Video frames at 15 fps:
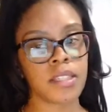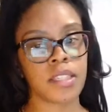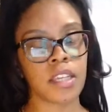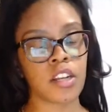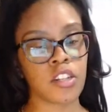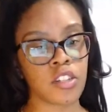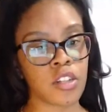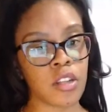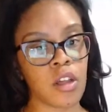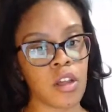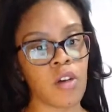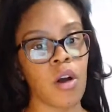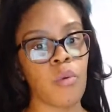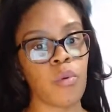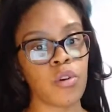Signature
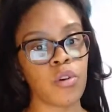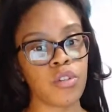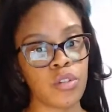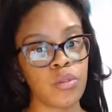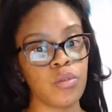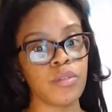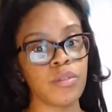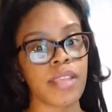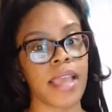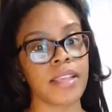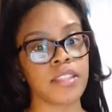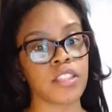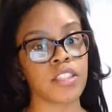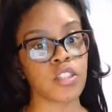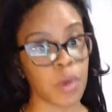logo will use
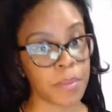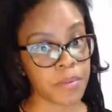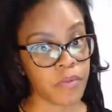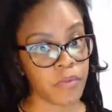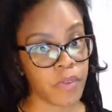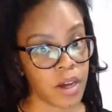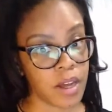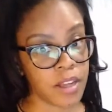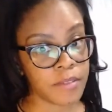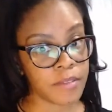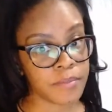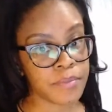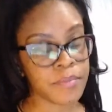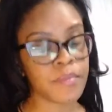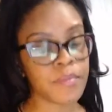a script font